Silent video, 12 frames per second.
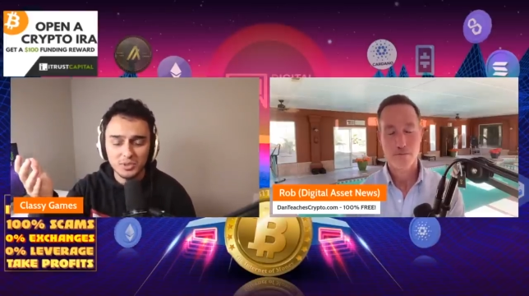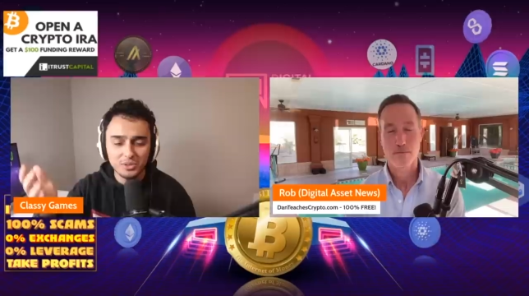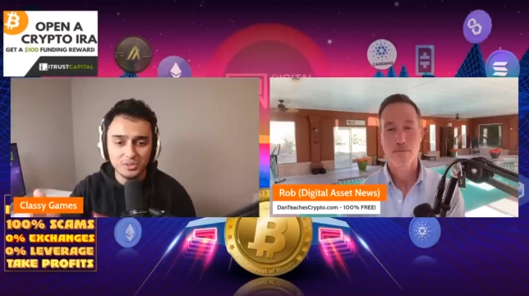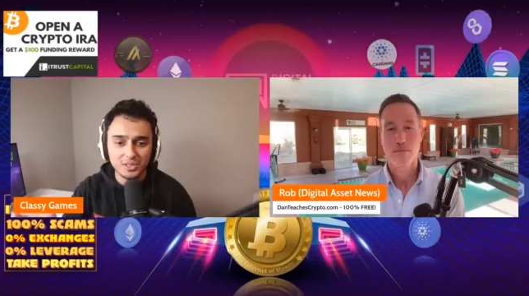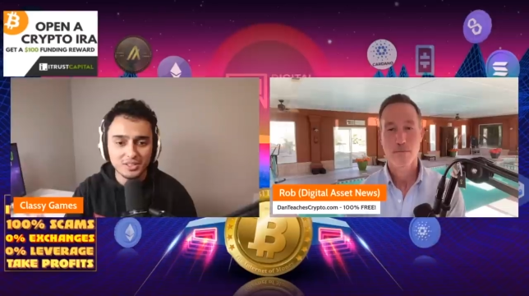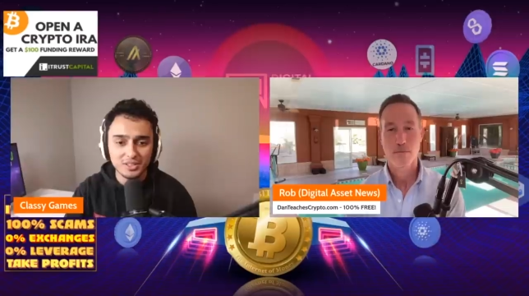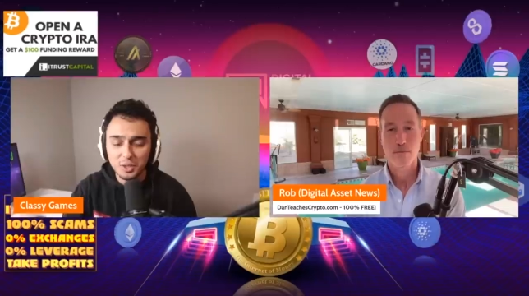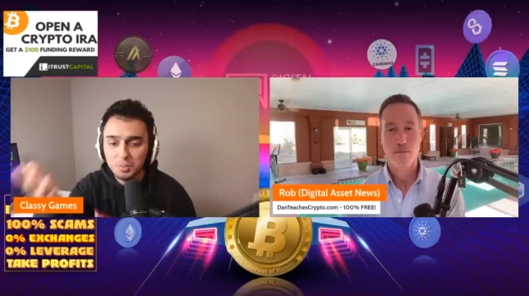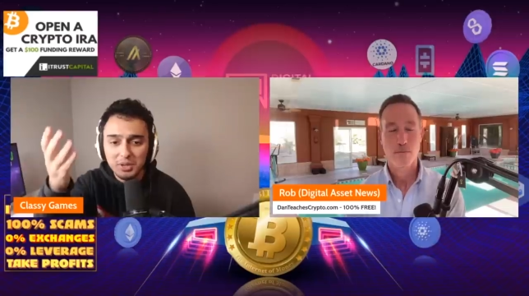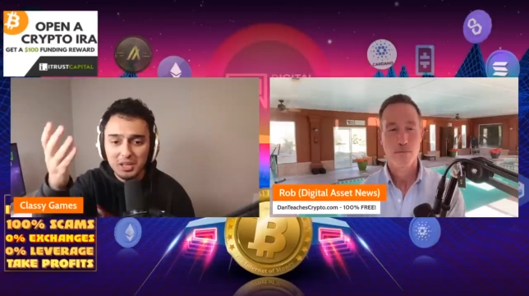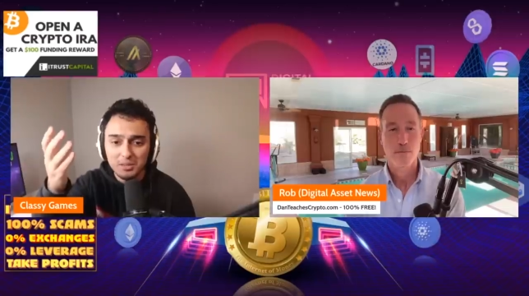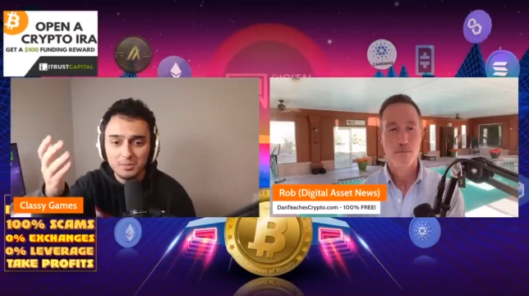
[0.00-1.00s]
Speaker 1: you these little
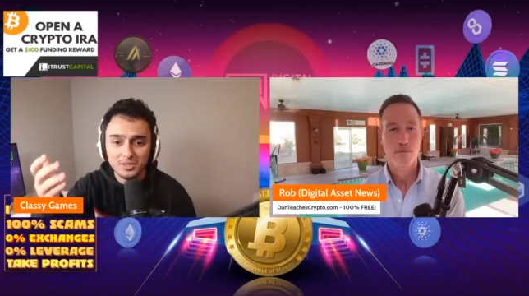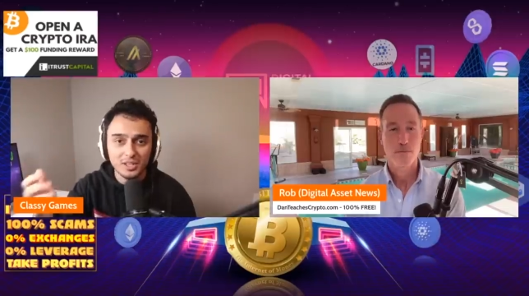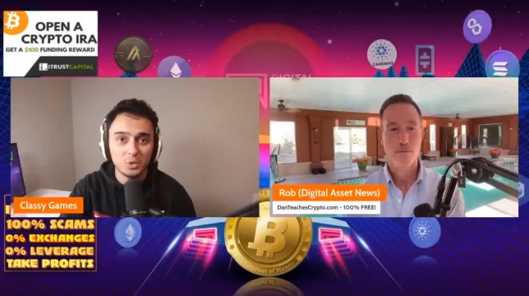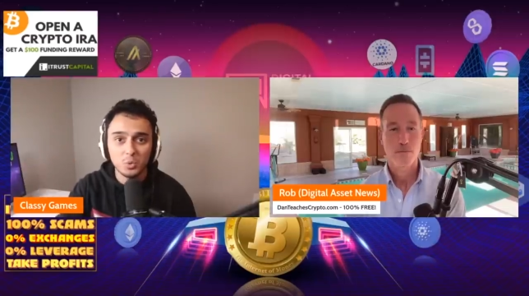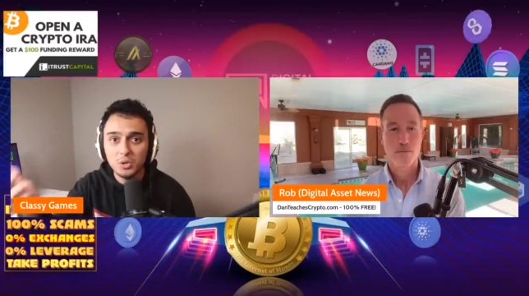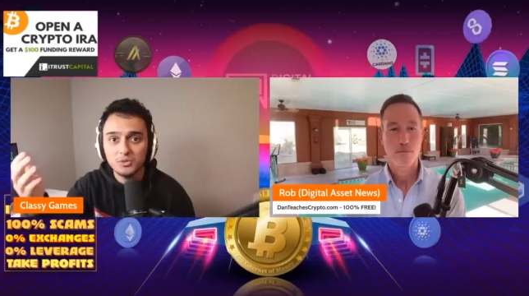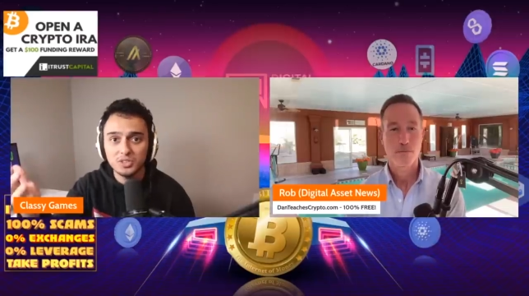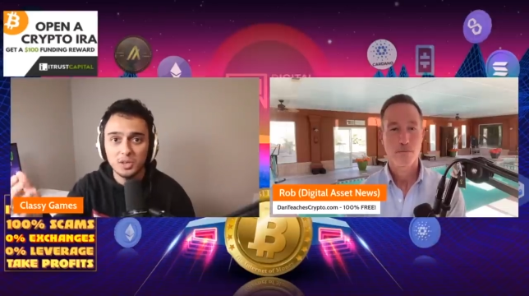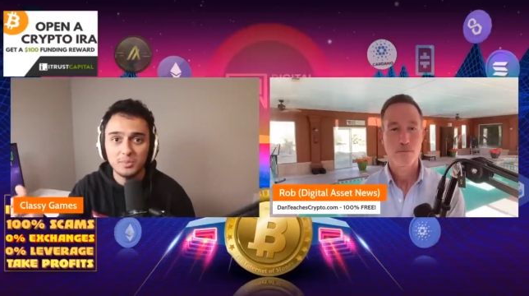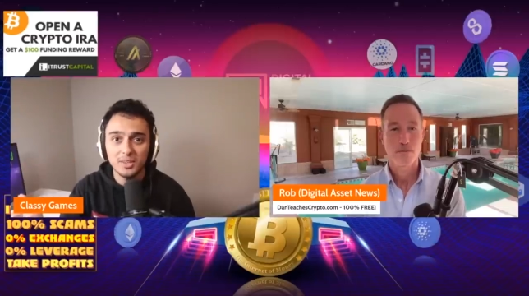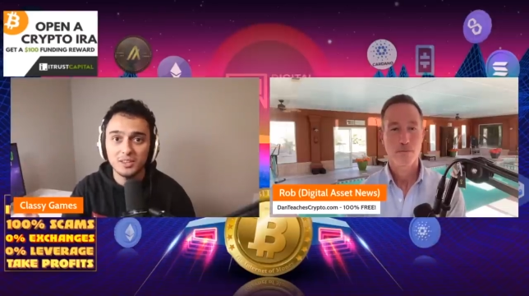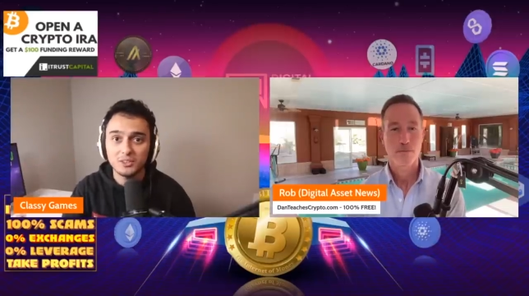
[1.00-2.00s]
beams that are worth
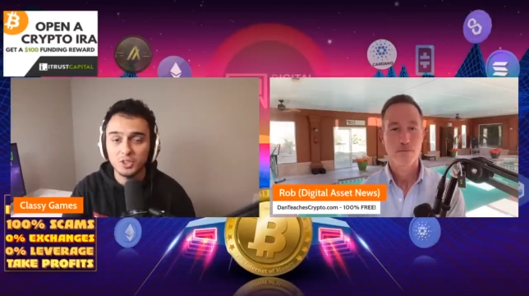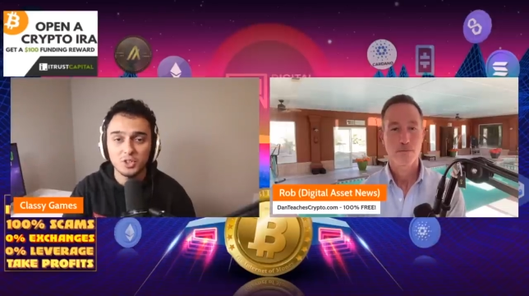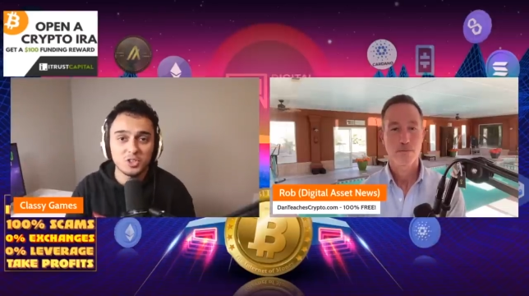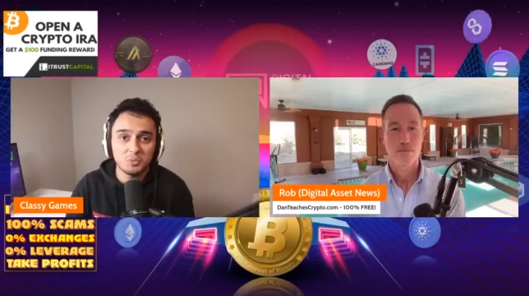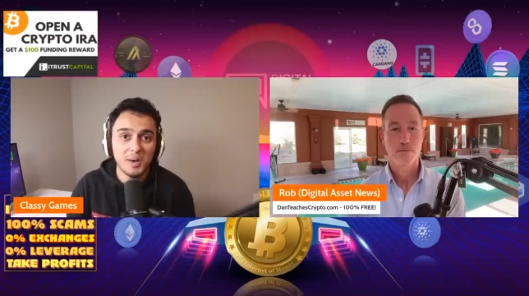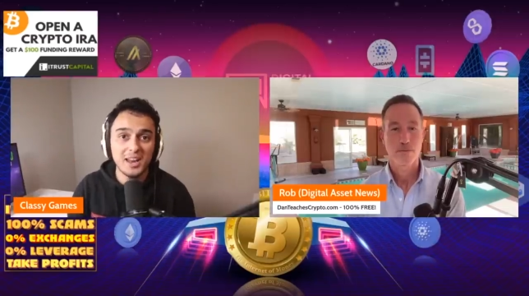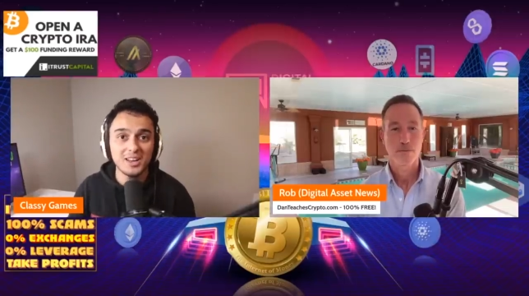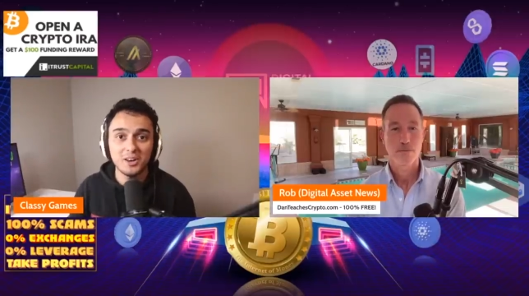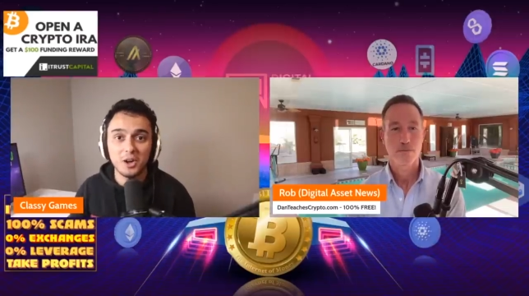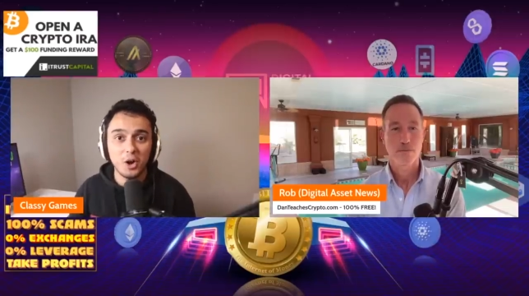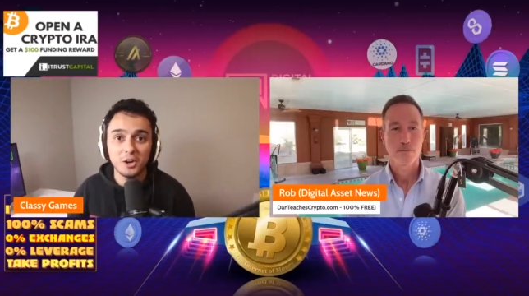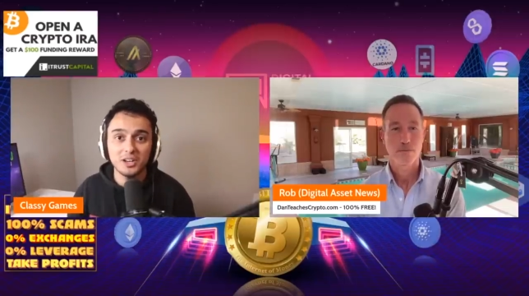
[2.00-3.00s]
something. So you're just betting on
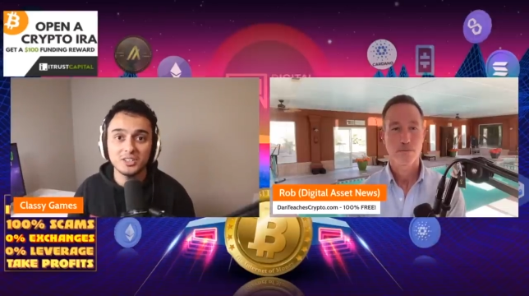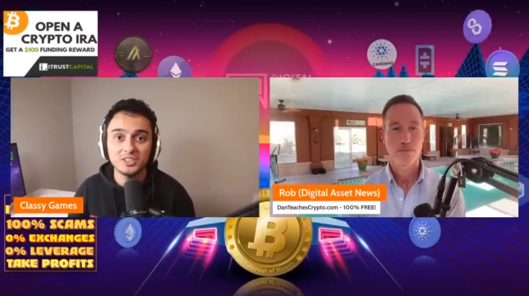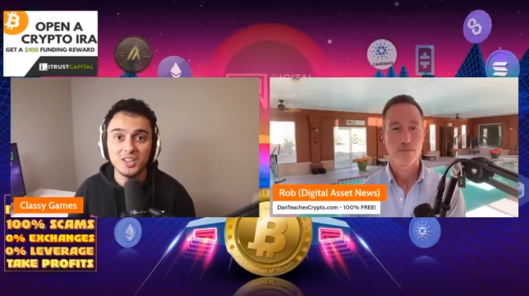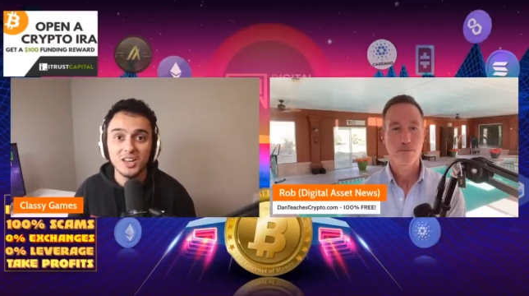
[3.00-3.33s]
artists